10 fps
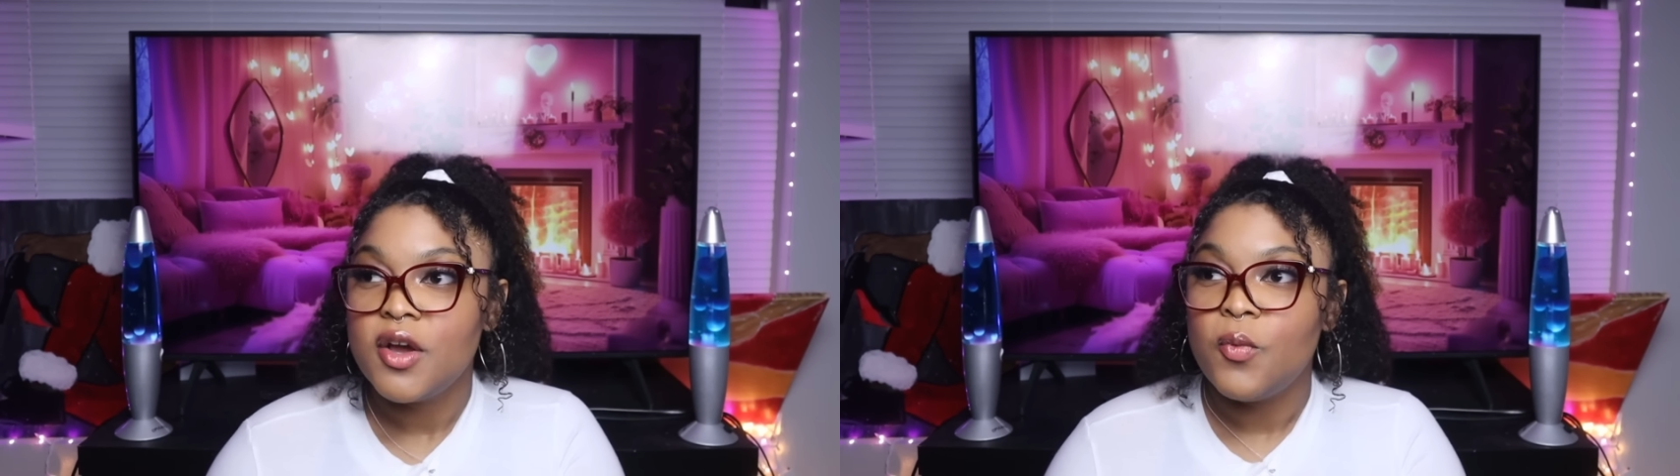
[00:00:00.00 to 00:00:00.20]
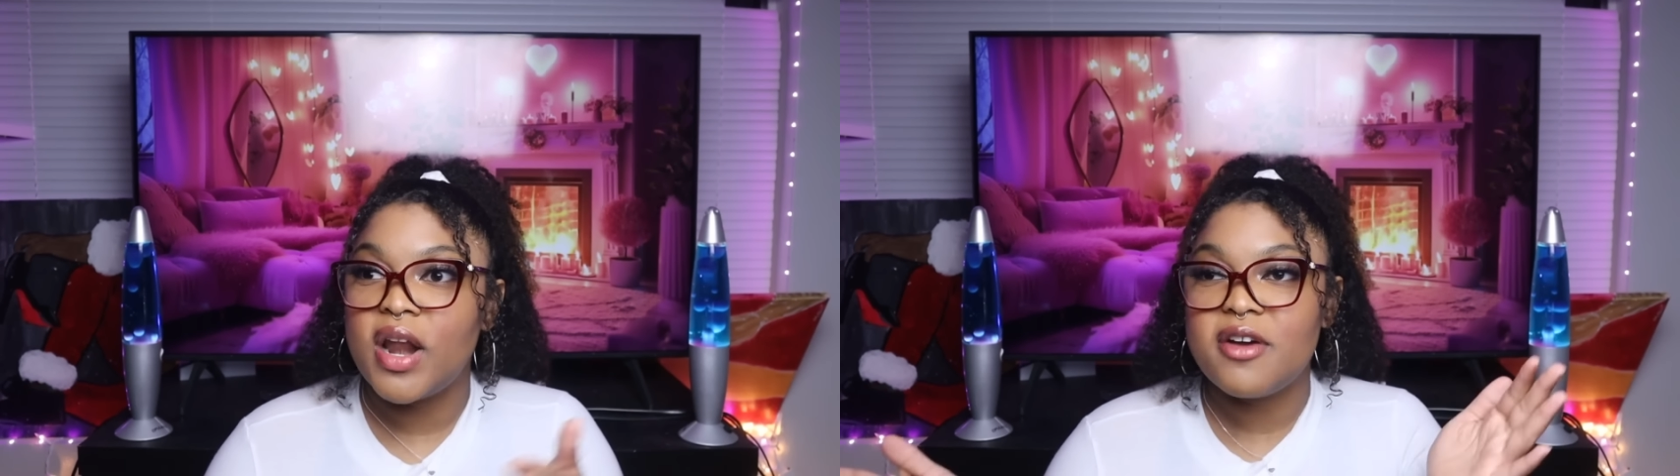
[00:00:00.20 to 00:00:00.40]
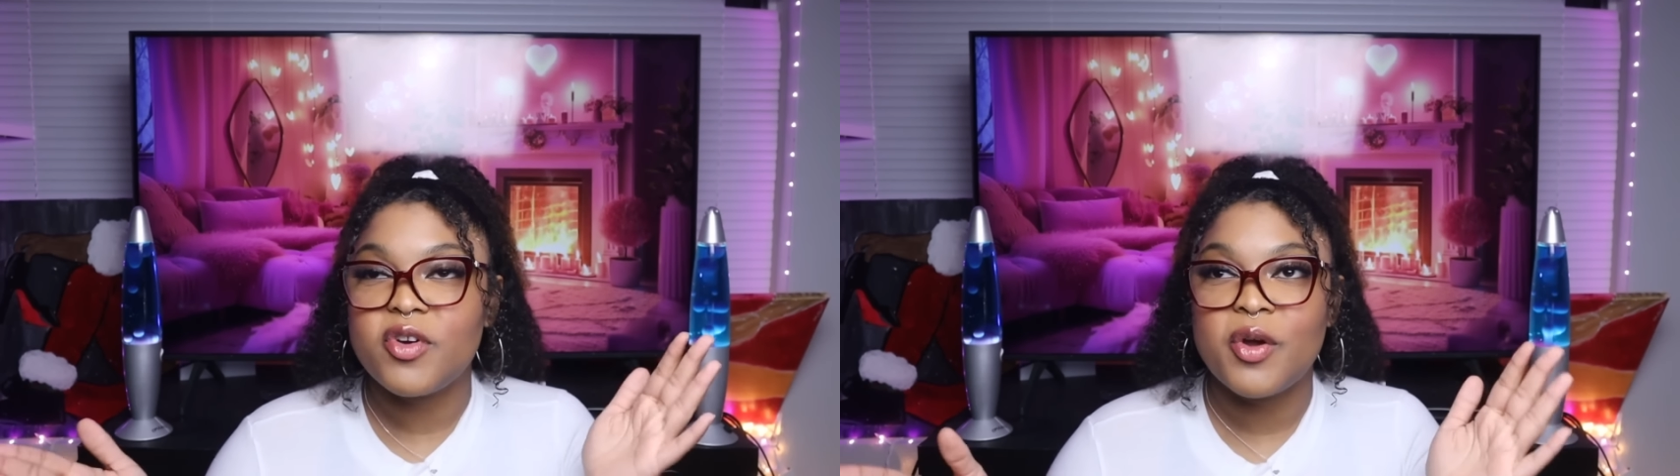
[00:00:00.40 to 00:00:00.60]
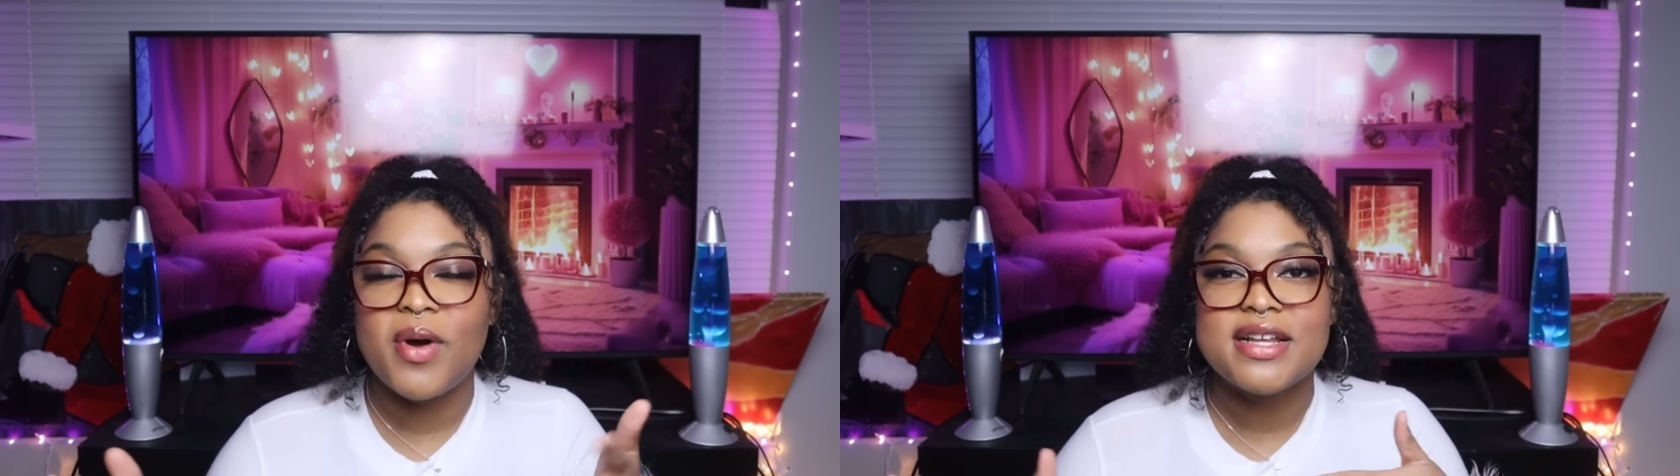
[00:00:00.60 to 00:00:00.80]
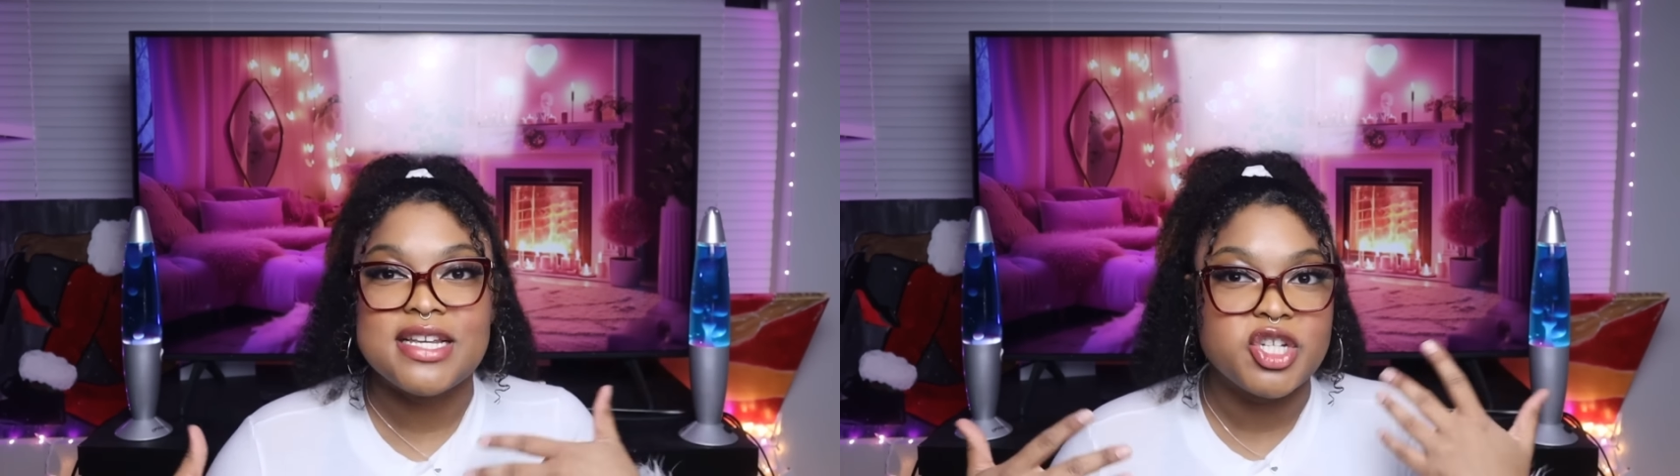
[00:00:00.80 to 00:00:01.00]
whatever it
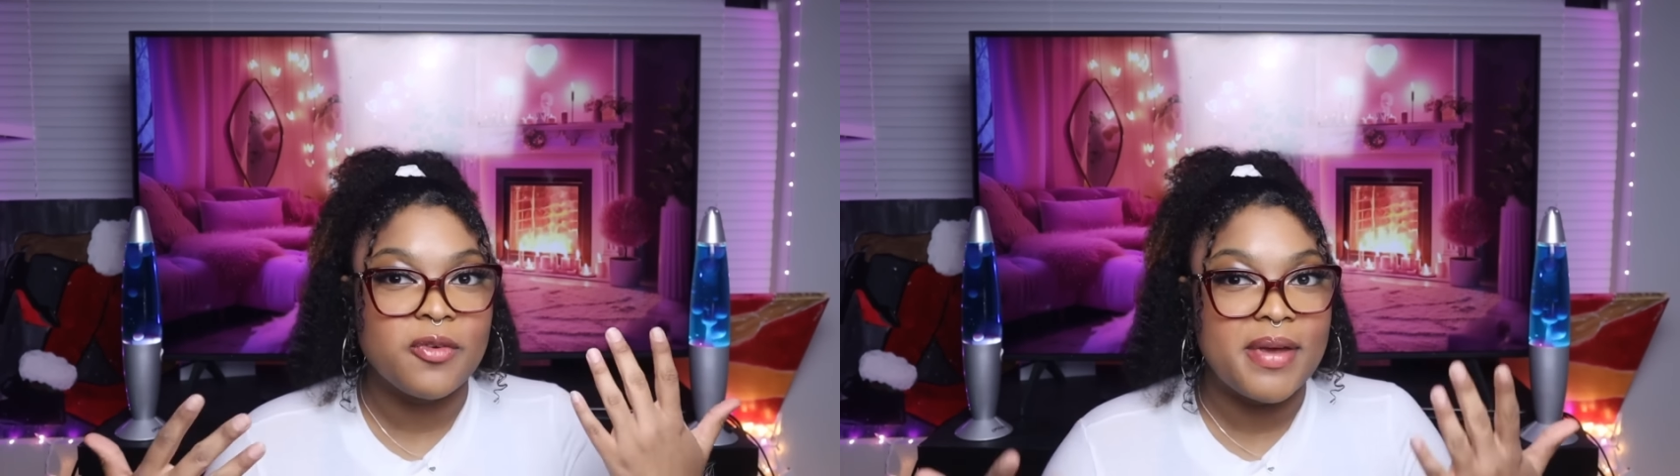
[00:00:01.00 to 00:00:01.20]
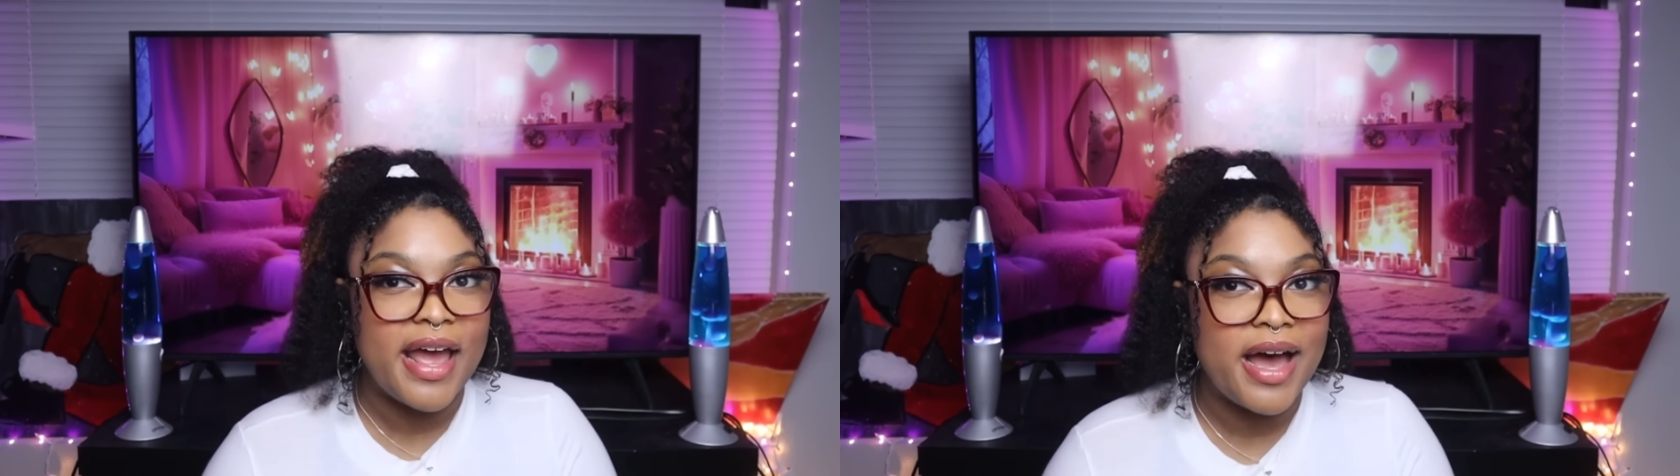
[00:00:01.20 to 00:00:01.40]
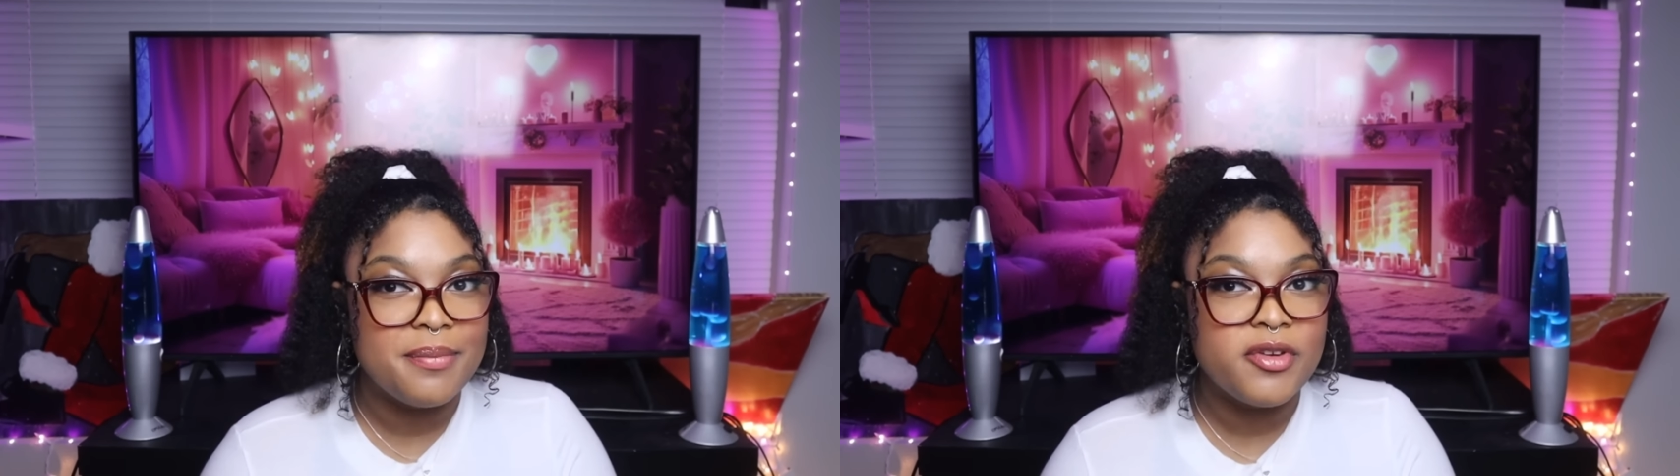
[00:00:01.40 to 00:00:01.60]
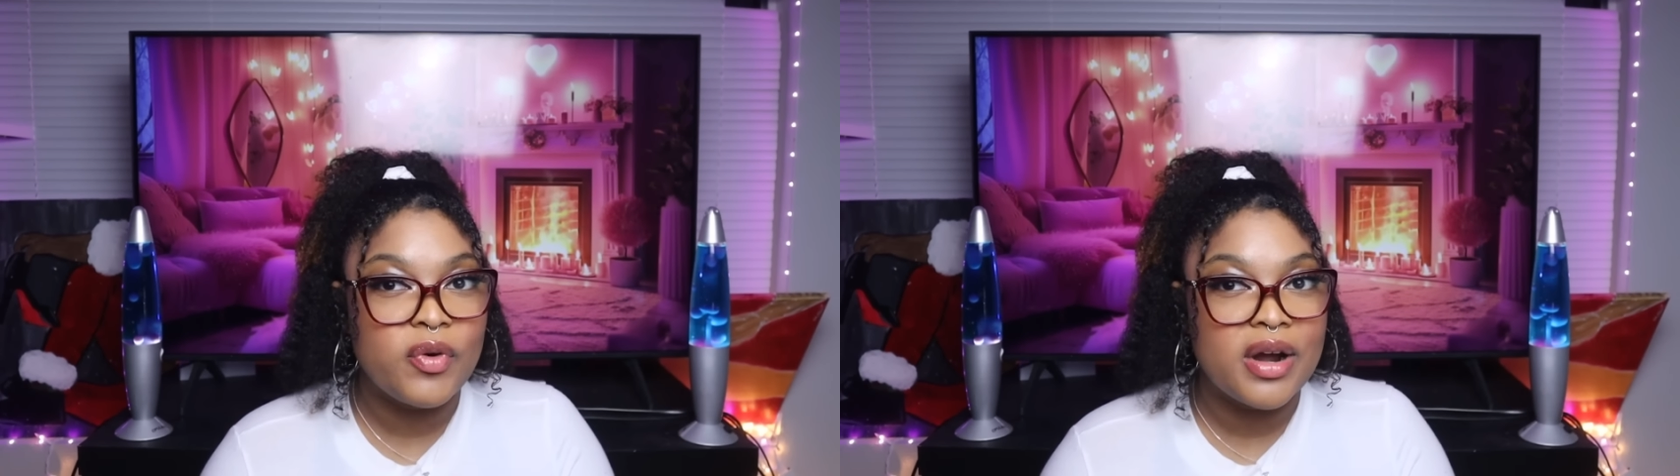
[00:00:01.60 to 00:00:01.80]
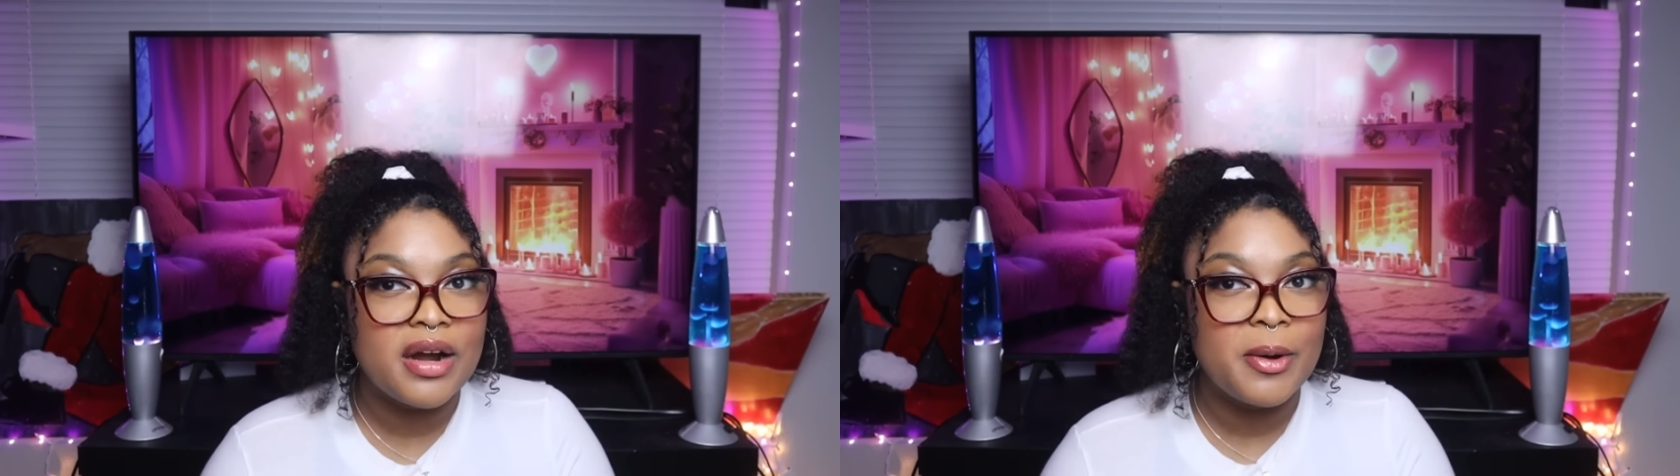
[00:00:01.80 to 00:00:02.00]
was, he should have been happy
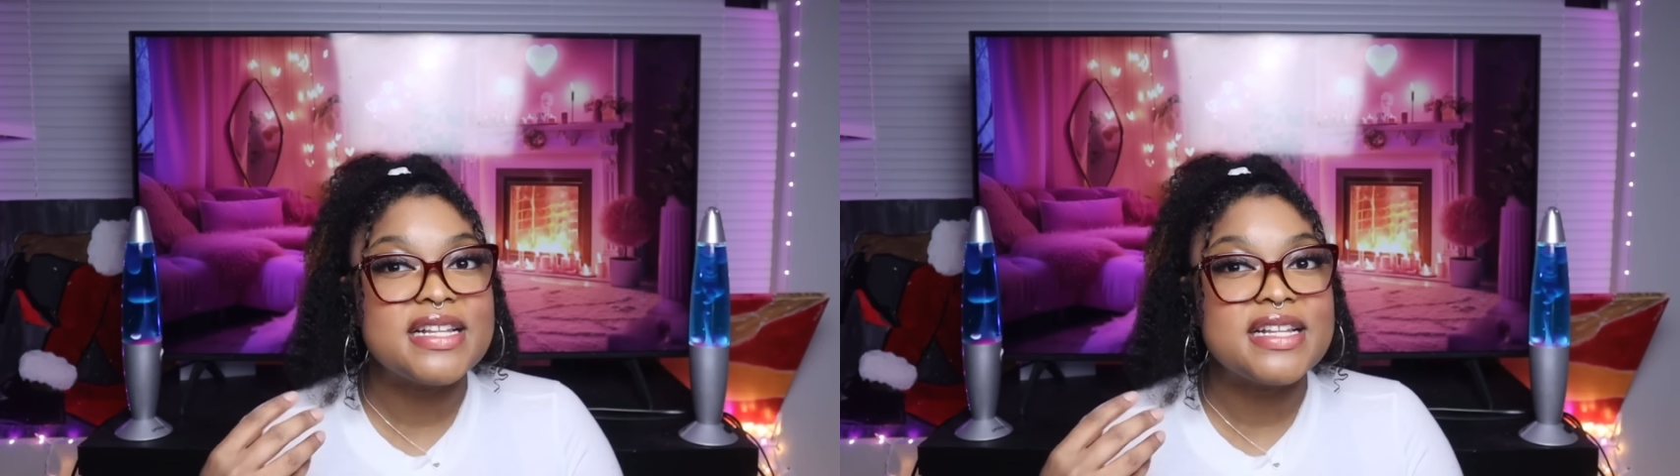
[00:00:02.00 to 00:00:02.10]
for her.